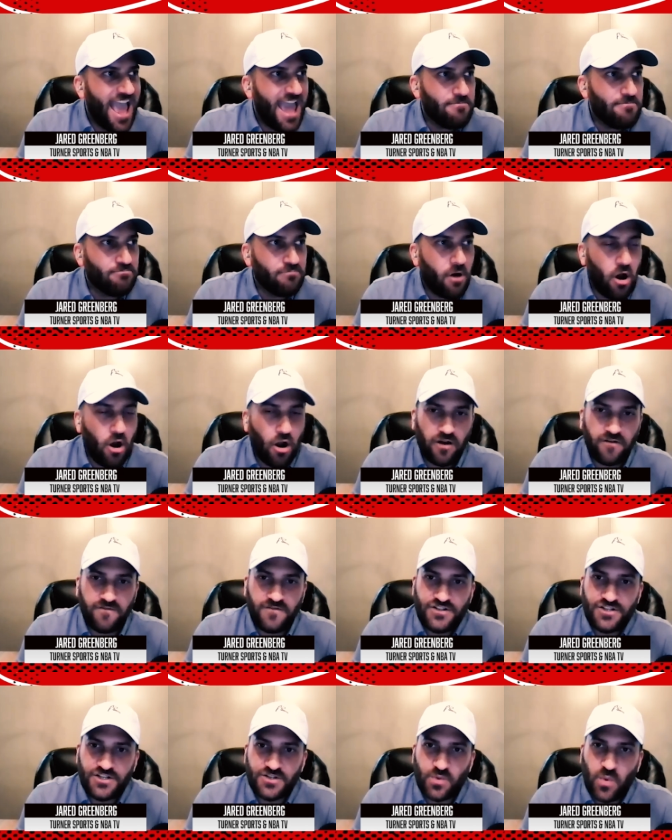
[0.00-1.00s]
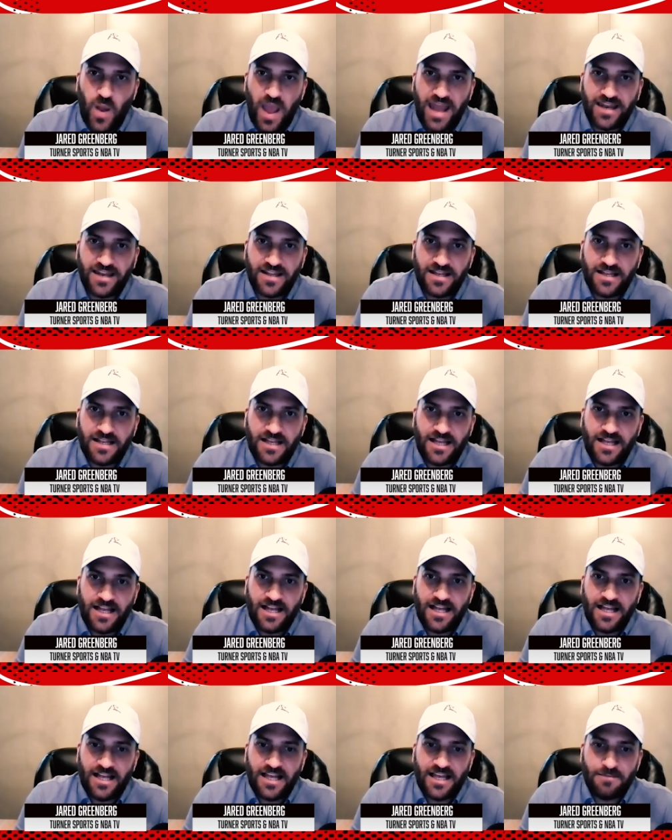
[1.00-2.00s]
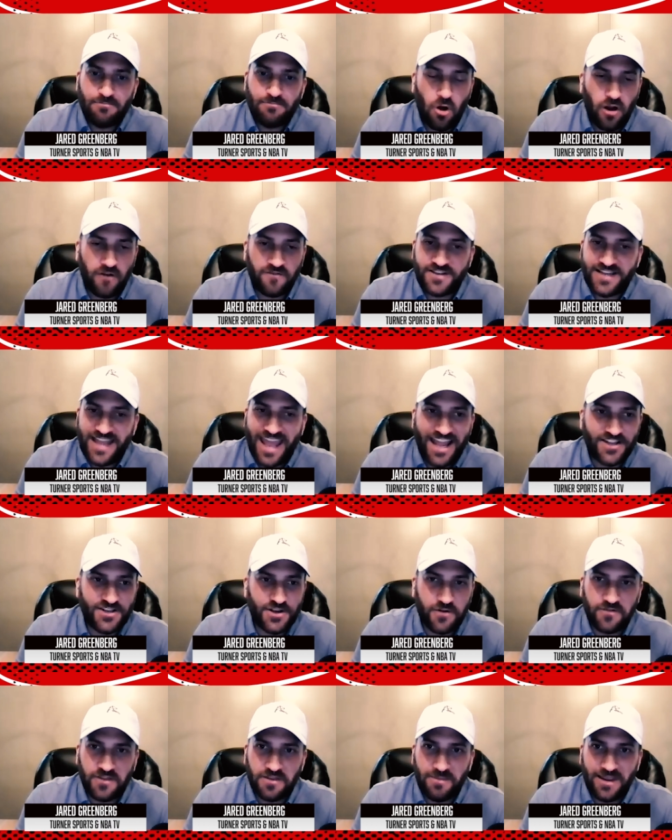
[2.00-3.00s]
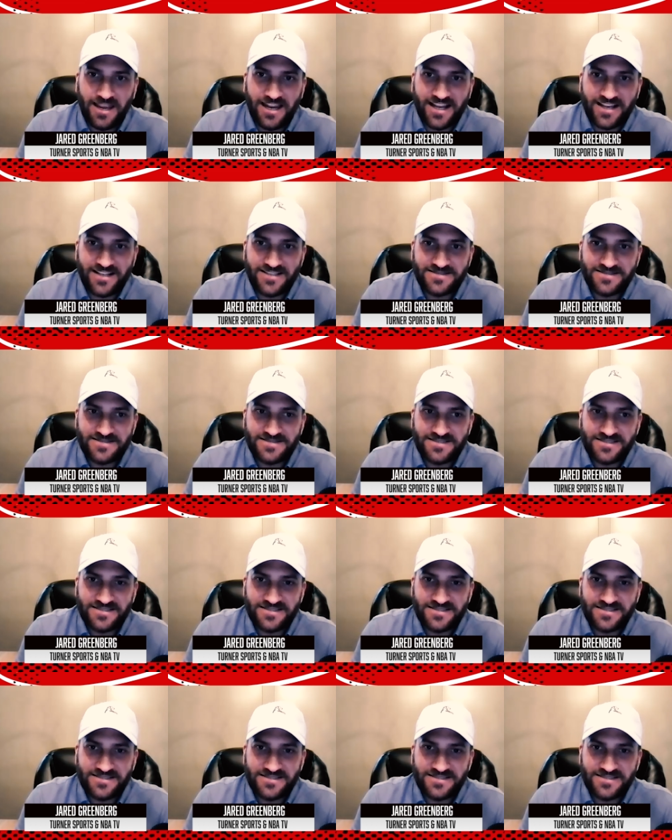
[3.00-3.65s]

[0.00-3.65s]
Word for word: and Marv just went. Marv takes over the meeting,